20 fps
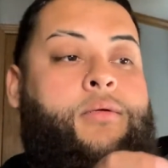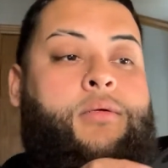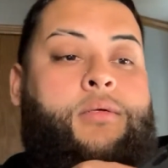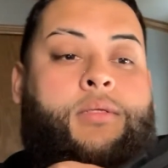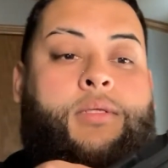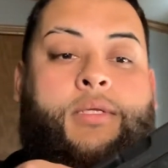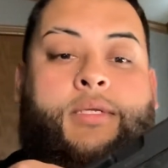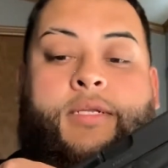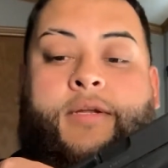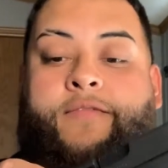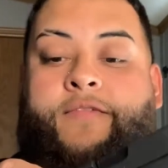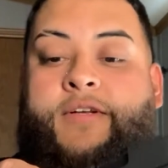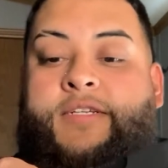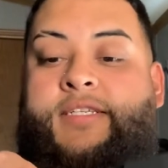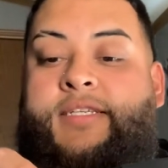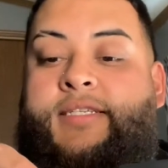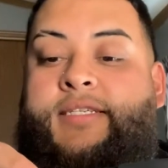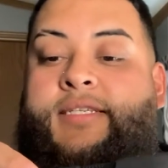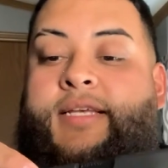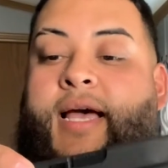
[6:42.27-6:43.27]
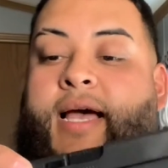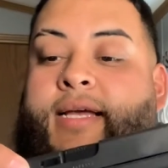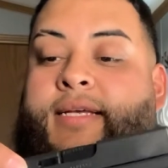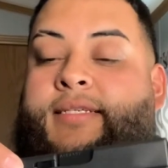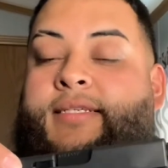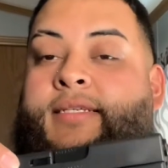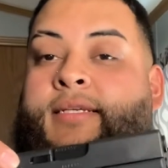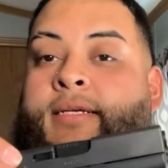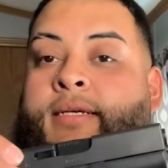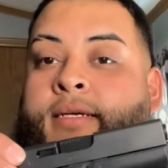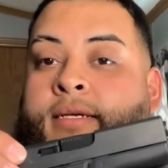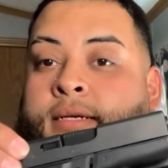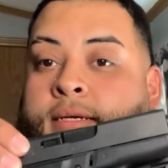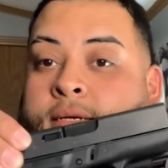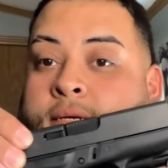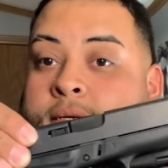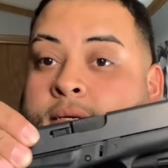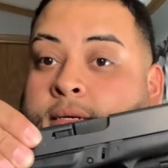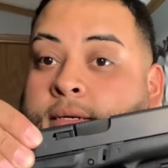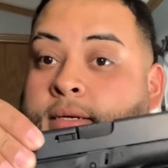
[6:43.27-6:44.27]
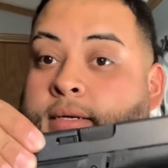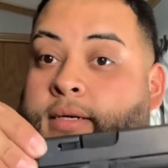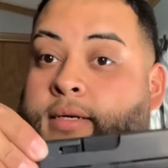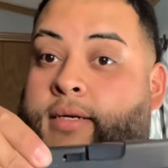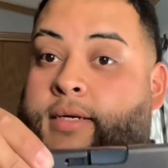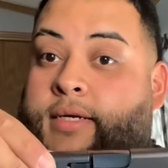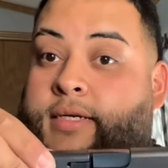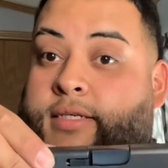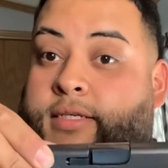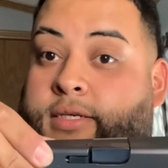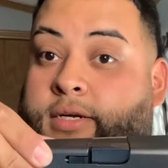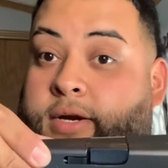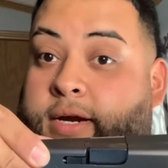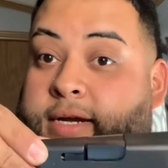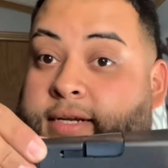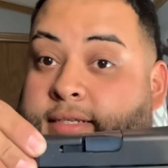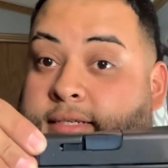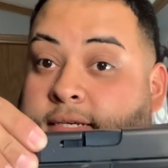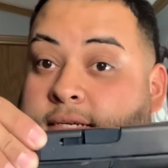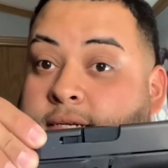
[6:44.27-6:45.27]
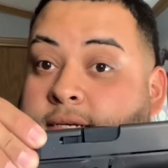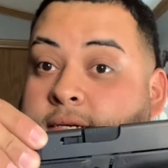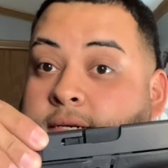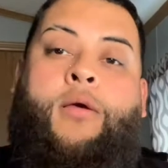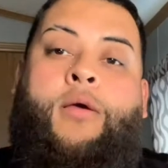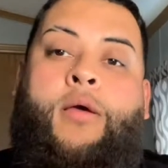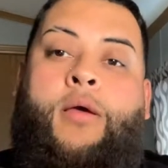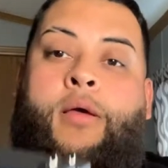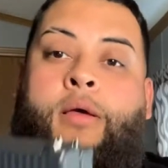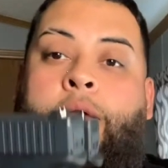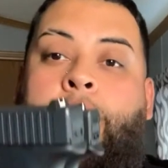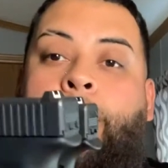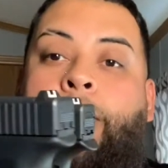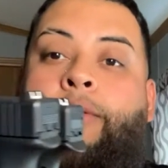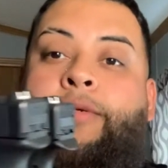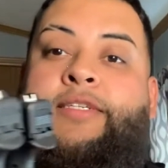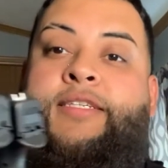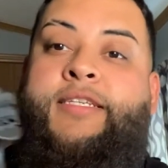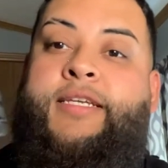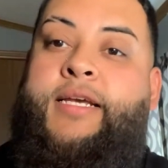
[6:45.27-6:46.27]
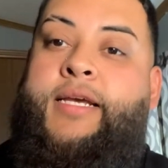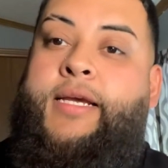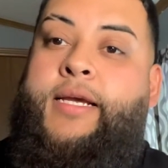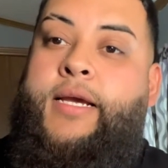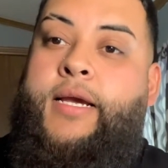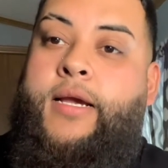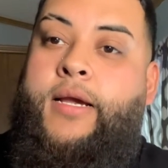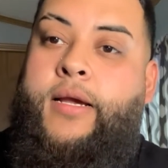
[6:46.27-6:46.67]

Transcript: The difference in size is crazy. You see